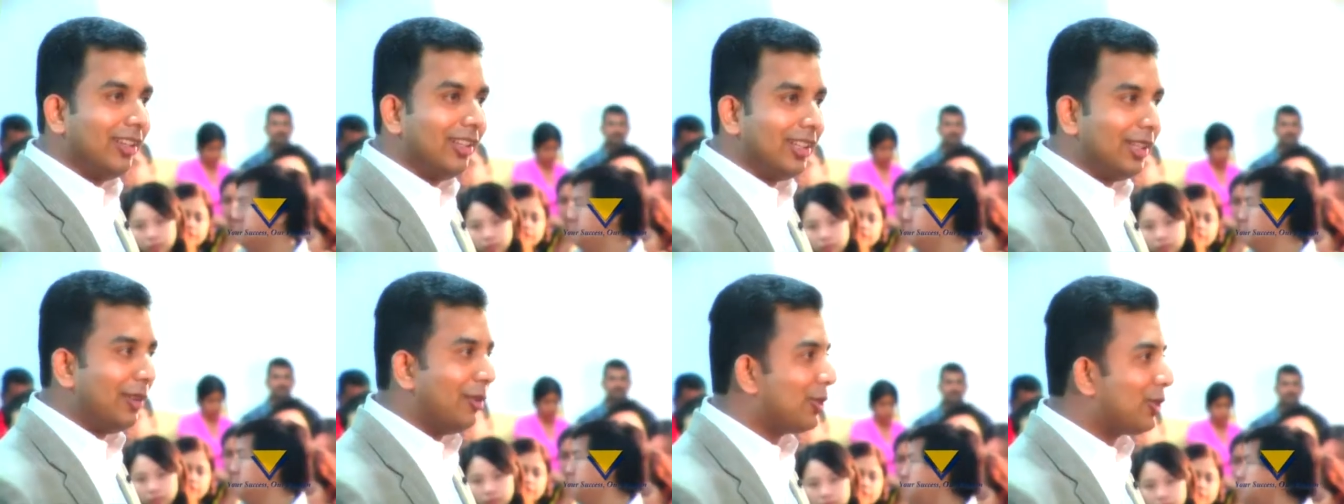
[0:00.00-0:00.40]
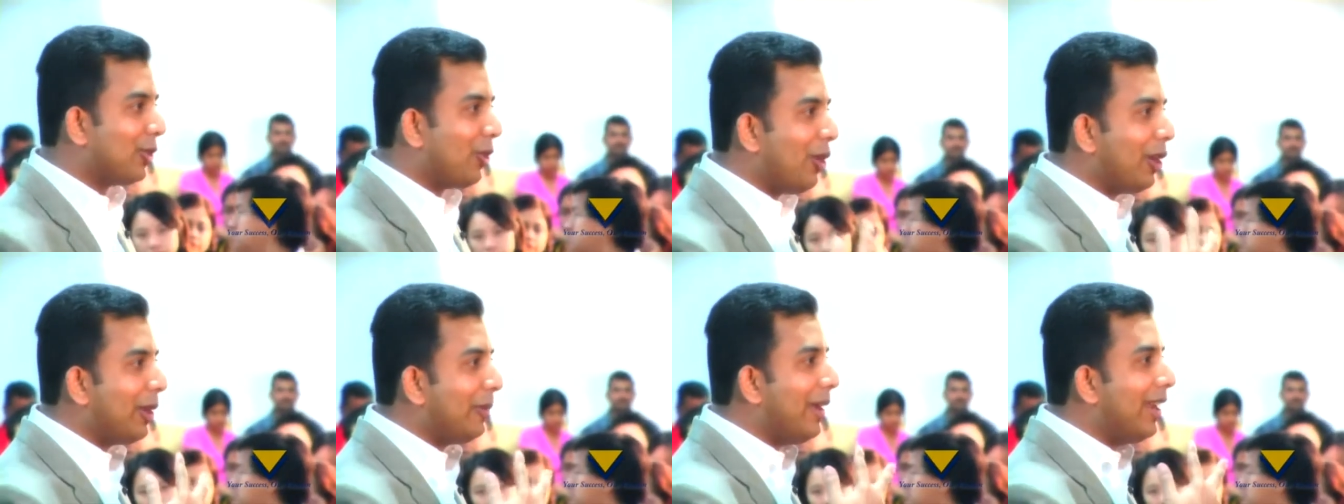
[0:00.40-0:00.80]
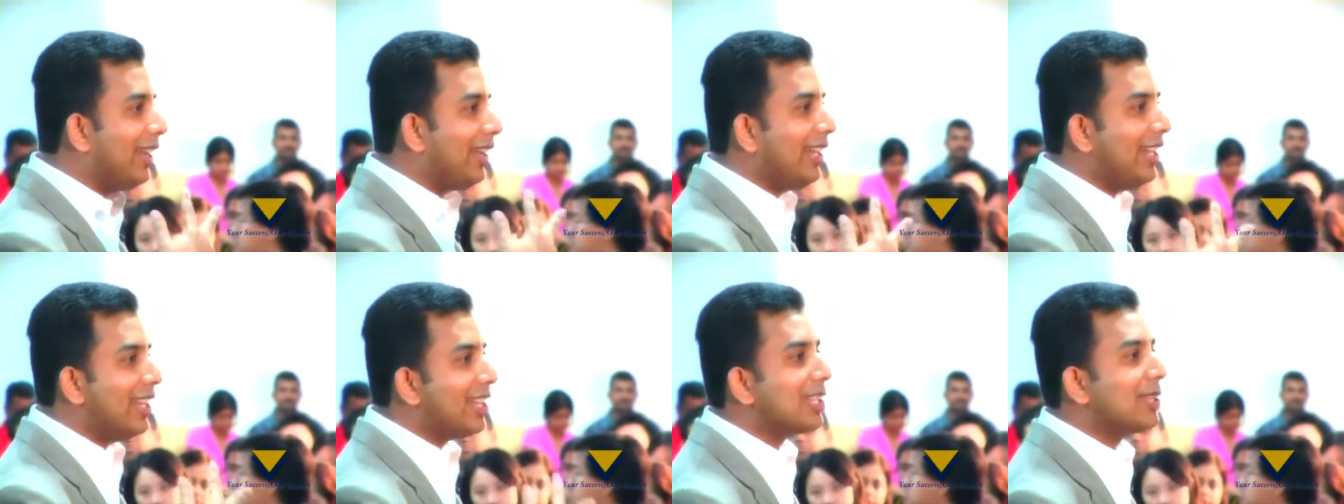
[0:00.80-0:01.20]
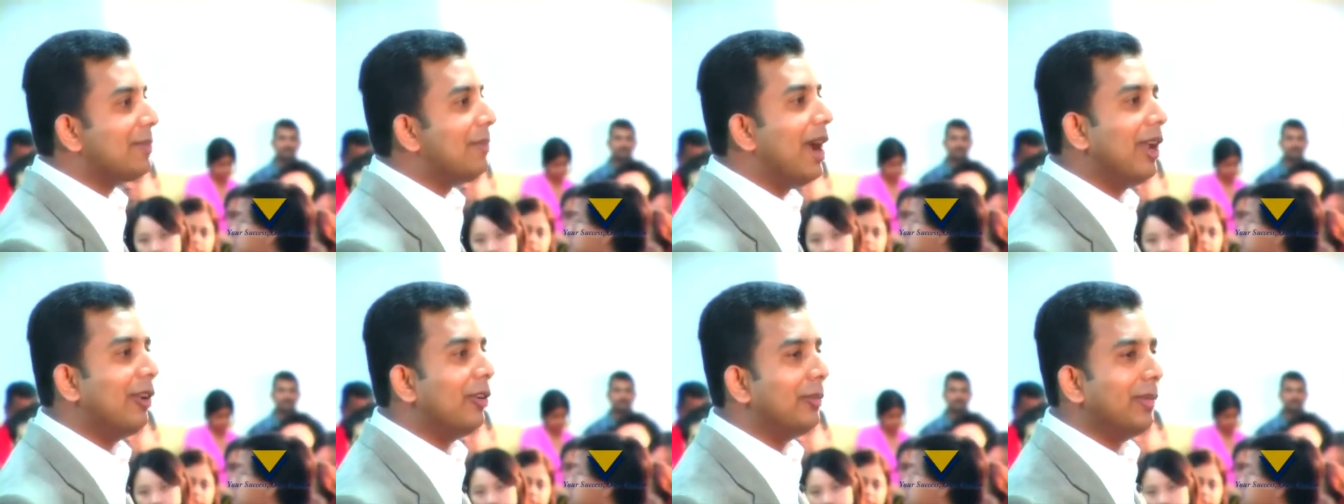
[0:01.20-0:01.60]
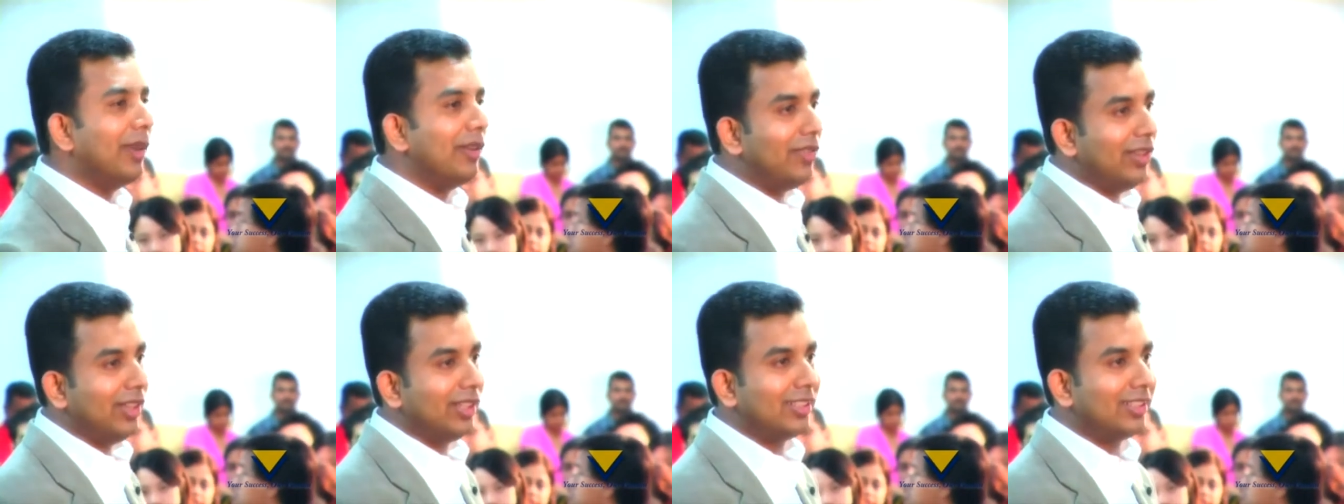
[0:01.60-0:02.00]
there was automatically a smile on my
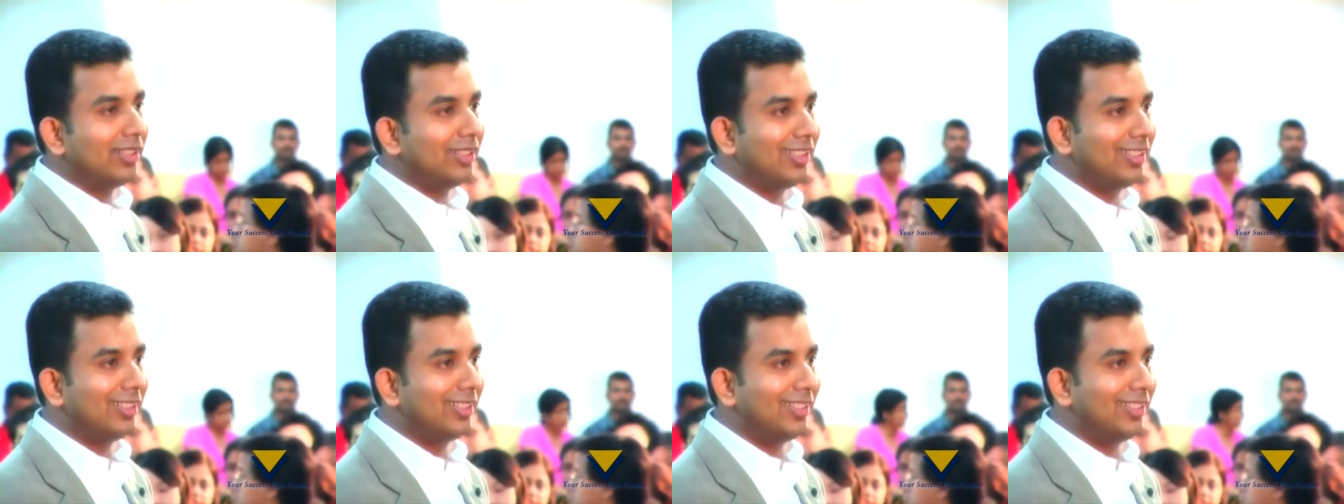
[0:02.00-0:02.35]
face.